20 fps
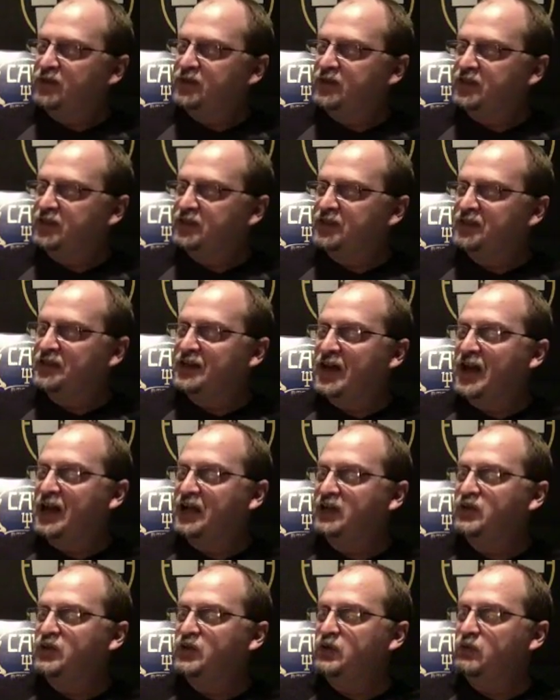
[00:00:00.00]

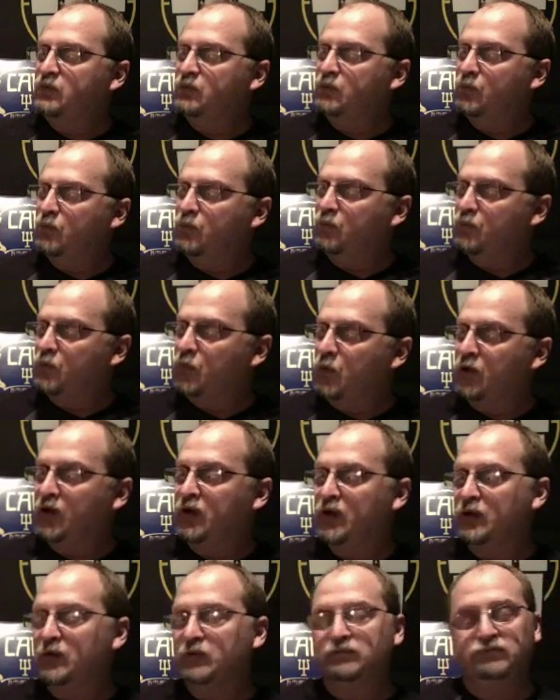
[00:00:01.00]
Kikagaku
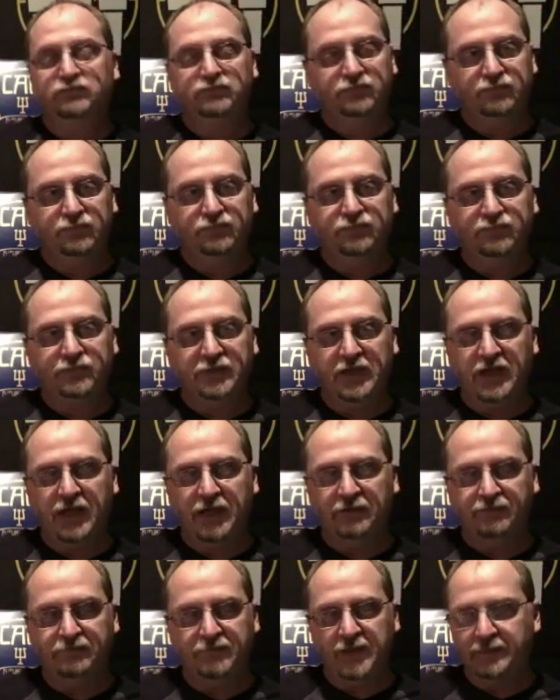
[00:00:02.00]
Moyo,
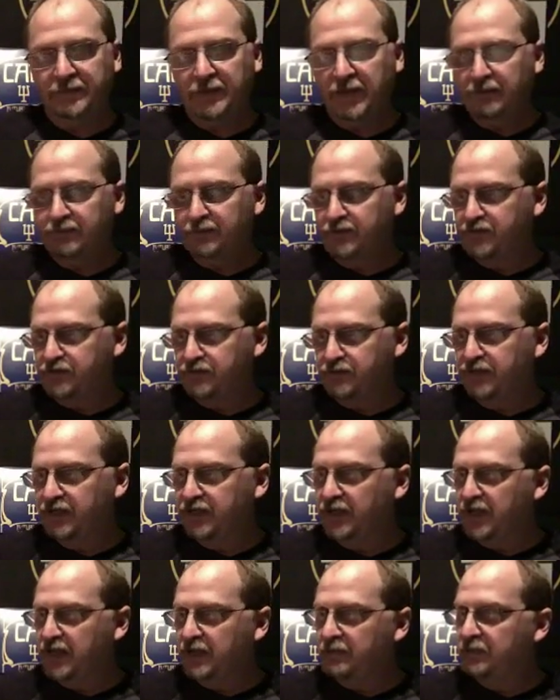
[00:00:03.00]
and maybe I butchered the
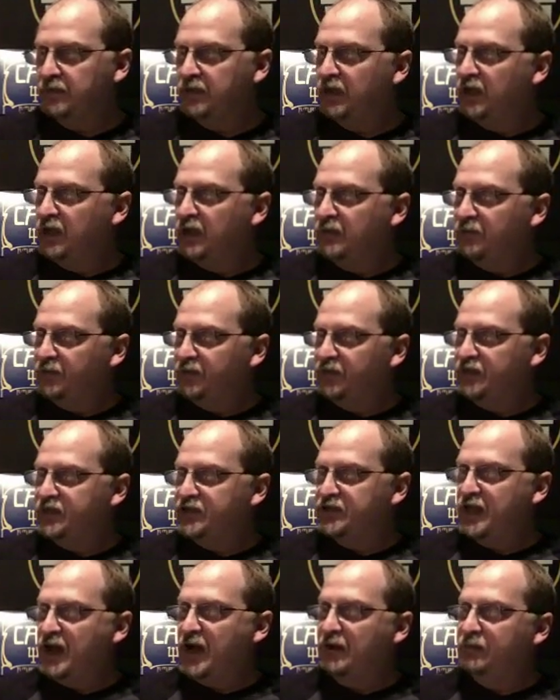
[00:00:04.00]
name, but
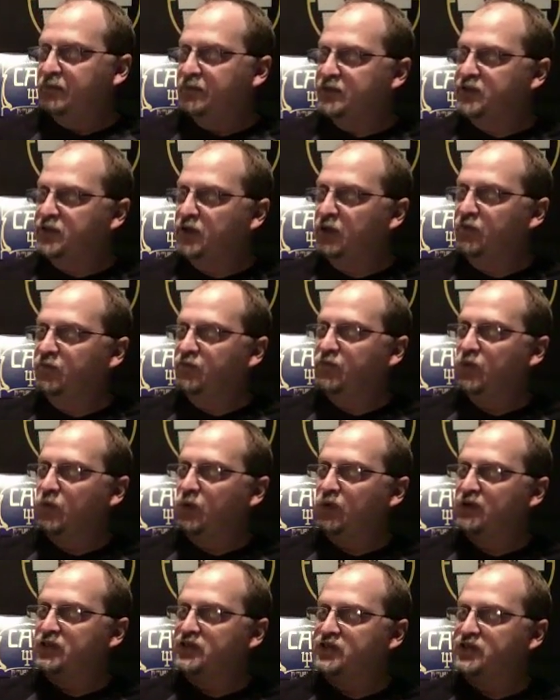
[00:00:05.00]
the album is called
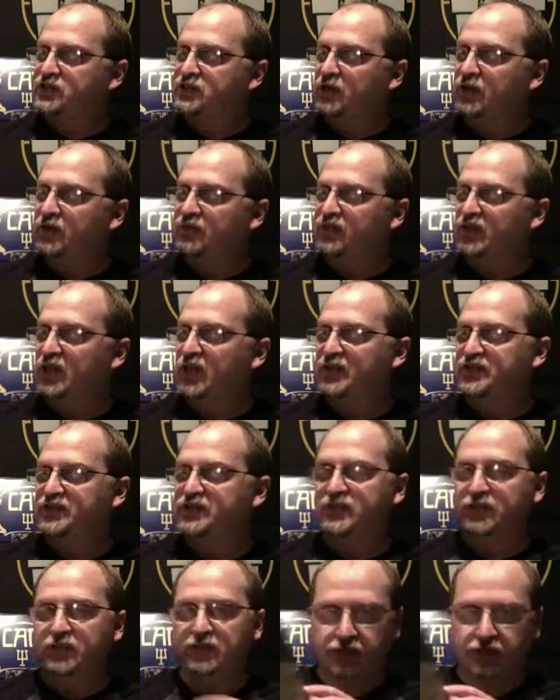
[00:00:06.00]
Forest of Lost